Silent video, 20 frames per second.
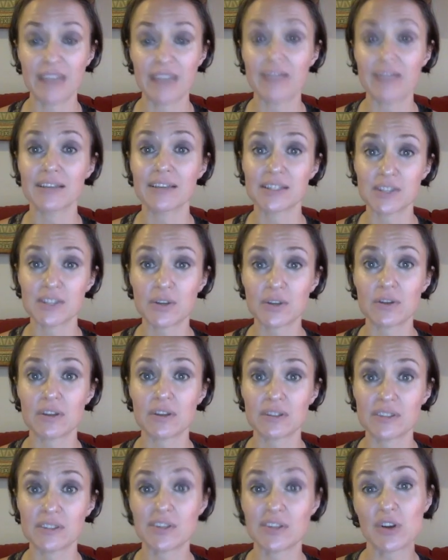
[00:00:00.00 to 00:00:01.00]

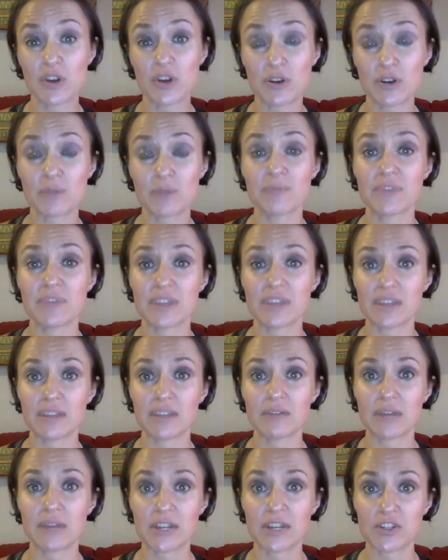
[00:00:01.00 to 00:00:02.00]
it's an herb that
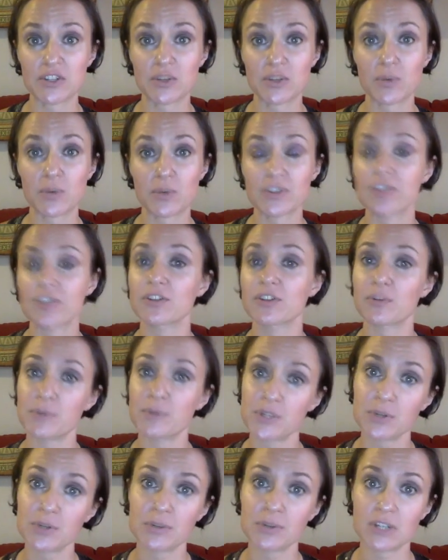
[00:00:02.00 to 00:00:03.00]
actually works on your
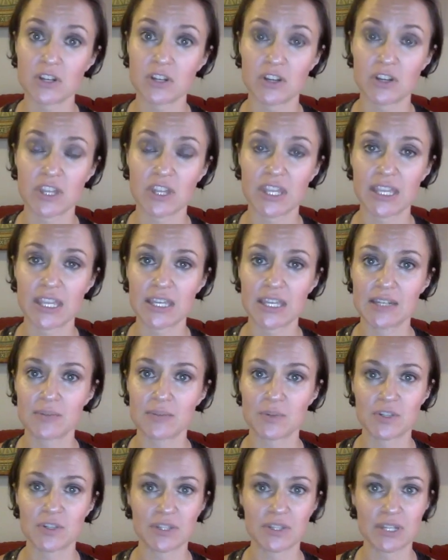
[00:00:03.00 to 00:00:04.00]
pituitary gland,
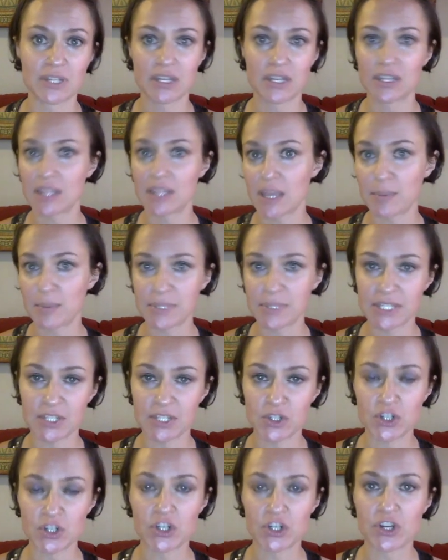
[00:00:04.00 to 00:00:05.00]
which is kind of the
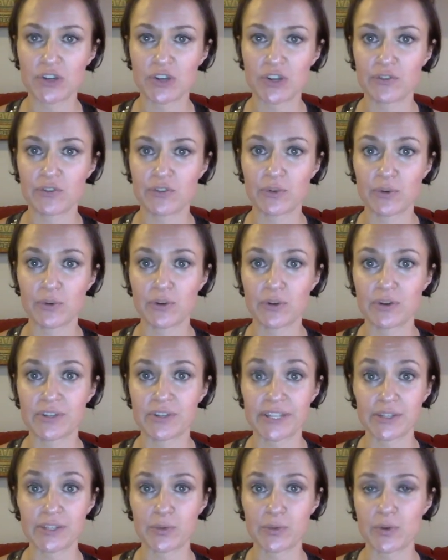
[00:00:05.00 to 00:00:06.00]
epicenter of your
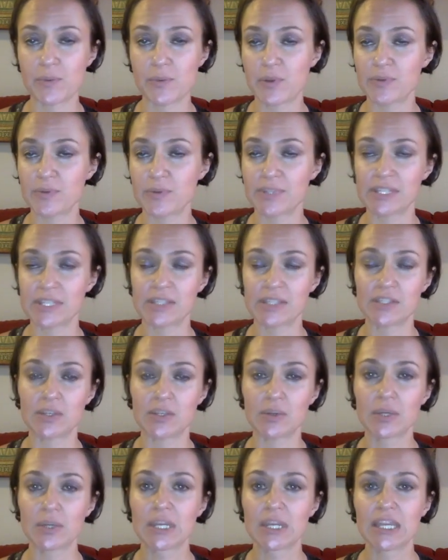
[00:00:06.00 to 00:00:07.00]
sex hormones. And so
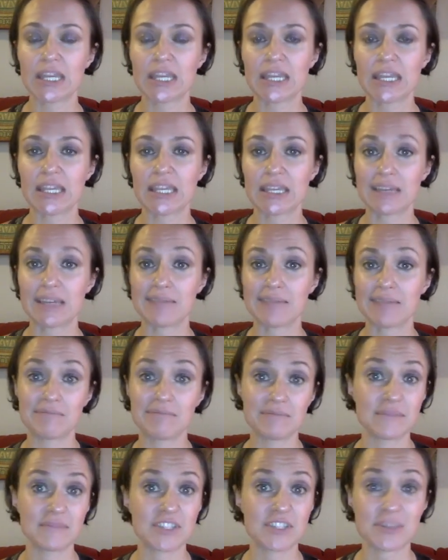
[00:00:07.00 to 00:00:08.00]
it can
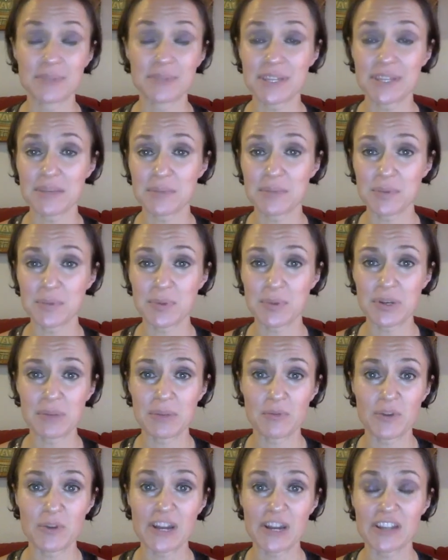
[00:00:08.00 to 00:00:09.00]
sometimes pretty
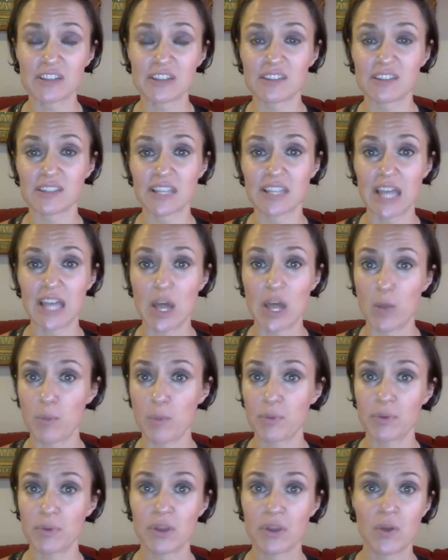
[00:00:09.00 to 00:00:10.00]
miraculously help
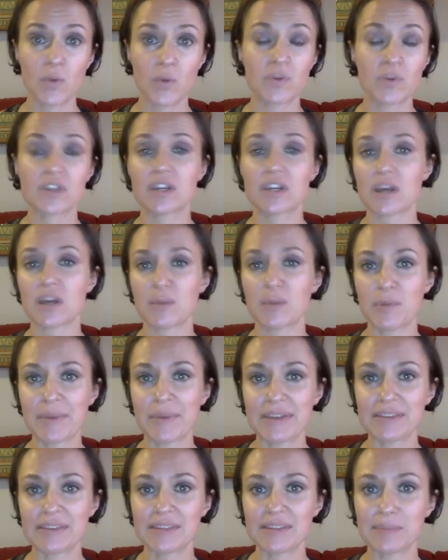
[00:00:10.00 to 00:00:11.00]
within a couple
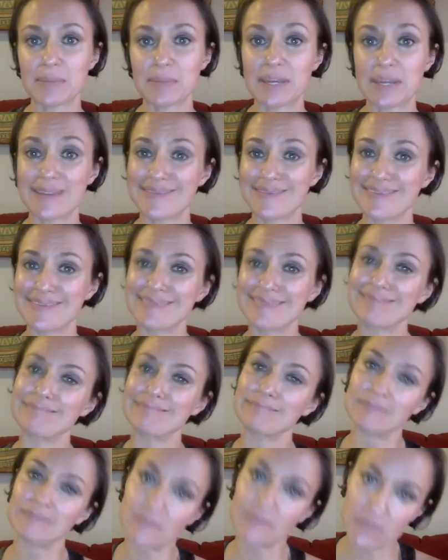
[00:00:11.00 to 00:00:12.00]
months, but
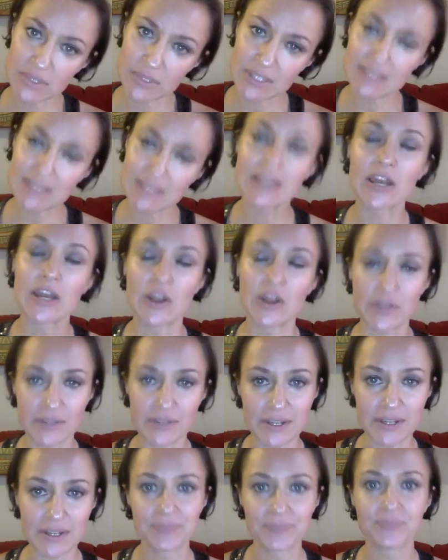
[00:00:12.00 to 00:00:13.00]
not all the
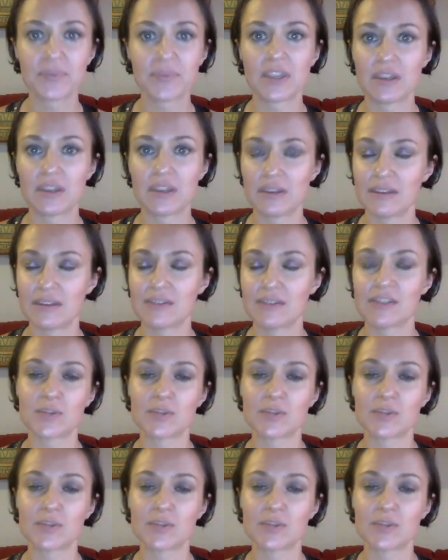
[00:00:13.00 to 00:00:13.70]
time. And it doesn't